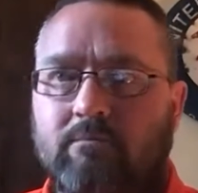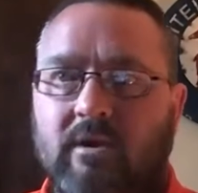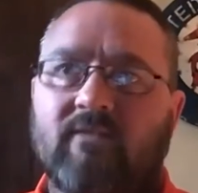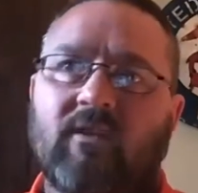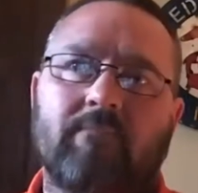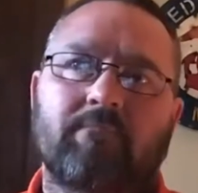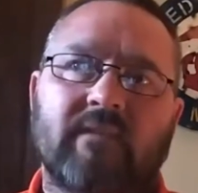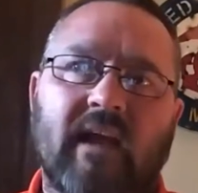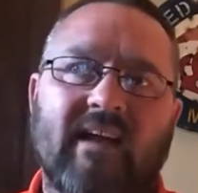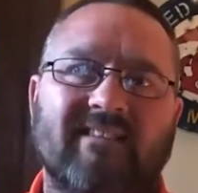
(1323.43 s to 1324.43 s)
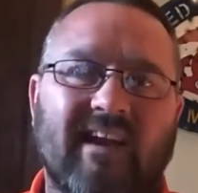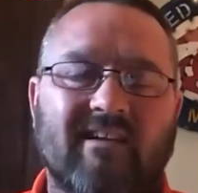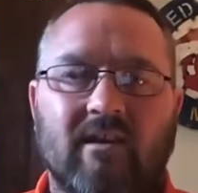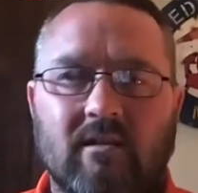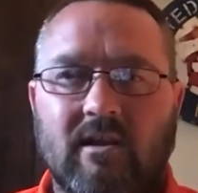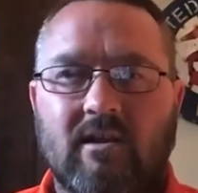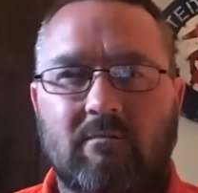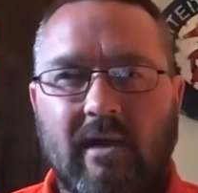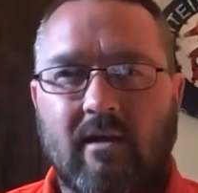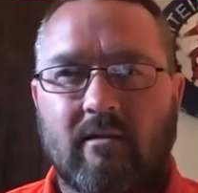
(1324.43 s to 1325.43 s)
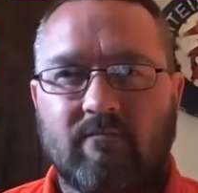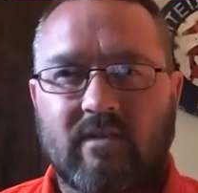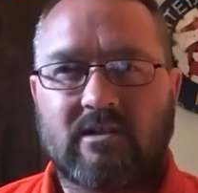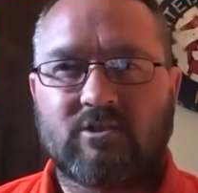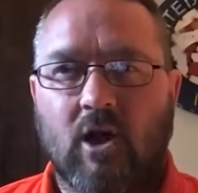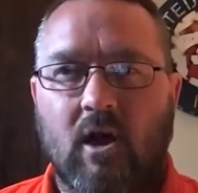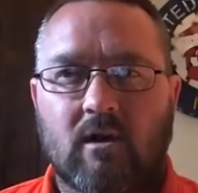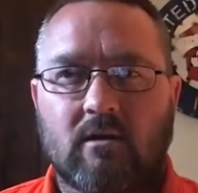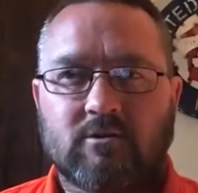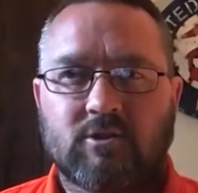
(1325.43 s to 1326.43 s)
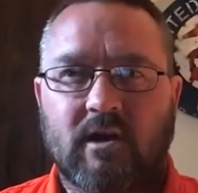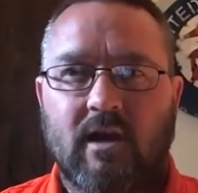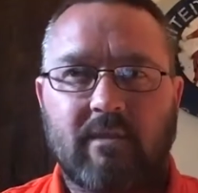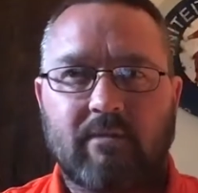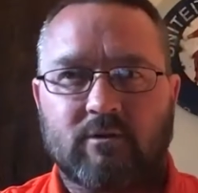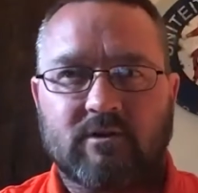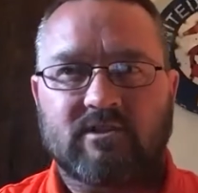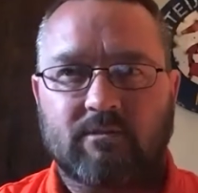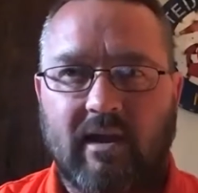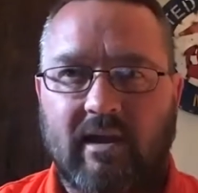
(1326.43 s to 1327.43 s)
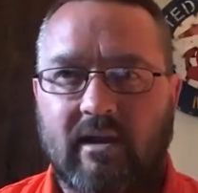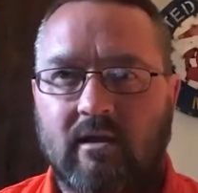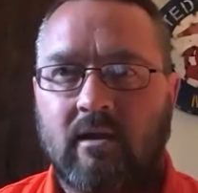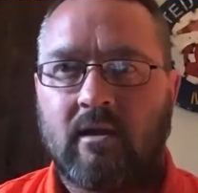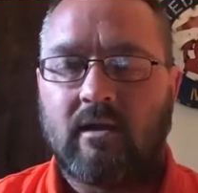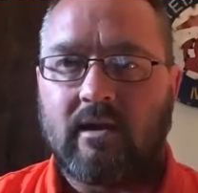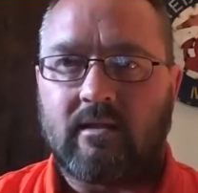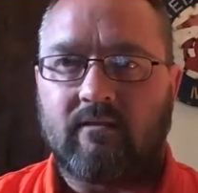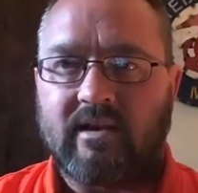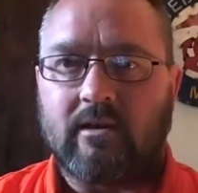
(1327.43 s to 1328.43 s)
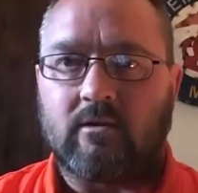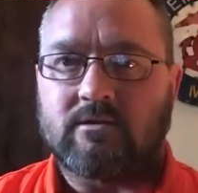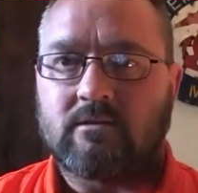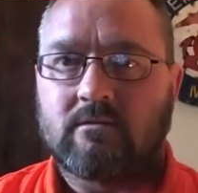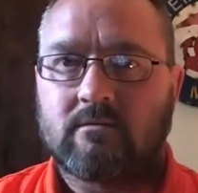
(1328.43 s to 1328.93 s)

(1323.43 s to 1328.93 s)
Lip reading: But if I'm not technically to be at Village Hall, should I be participating in the videos?